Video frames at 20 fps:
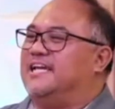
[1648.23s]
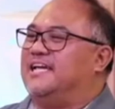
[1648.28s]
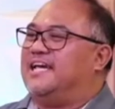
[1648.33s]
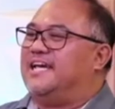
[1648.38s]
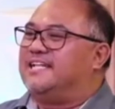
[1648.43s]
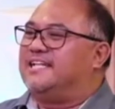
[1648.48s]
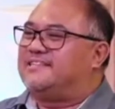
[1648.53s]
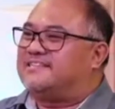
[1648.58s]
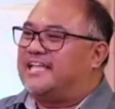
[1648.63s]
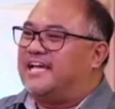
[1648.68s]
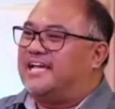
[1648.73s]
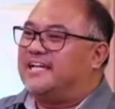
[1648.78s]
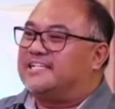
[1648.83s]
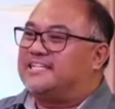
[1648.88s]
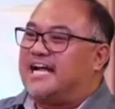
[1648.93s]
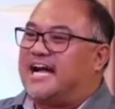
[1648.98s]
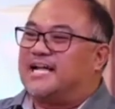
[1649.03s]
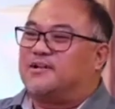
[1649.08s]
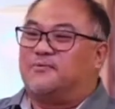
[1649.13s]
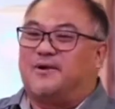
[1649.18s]
It tells
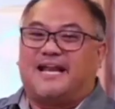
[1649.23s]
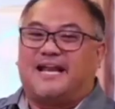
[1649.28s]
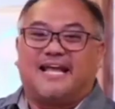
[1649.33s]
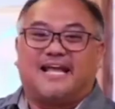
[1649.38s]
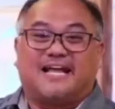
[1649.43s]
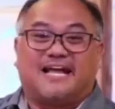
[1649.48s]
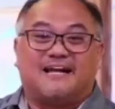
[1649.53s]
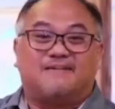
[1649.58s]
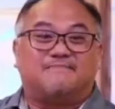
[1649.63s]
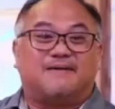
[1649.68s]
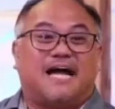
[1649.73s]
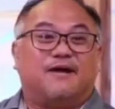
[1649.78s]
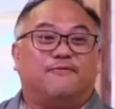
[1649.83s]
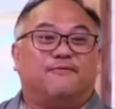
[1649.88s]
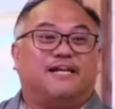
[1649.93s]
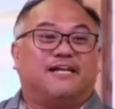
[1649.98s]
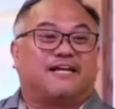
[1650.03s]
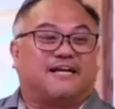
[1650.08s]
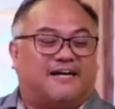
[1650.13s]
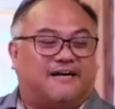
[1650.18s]
God, when I come, I
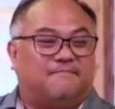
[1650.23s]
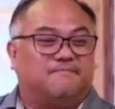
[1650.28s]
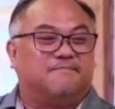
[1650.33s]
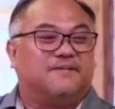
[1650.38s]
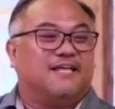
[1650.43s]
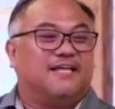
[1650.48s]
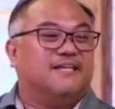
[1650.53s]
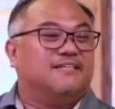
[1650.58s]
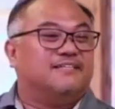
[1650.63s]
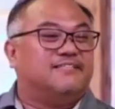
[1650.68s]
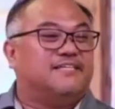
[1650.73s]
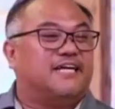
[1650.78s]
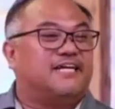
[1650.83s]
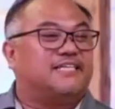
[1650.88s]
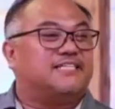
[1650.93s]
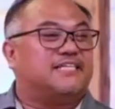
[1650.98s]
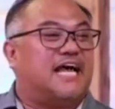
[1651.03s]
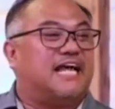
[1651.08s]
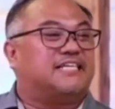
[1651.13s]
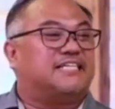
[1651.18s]
will come just
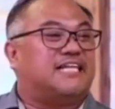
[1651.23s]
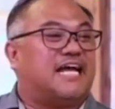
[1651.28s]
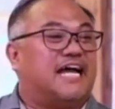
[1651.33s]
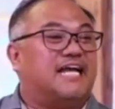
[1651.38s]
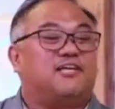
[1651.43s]
as I,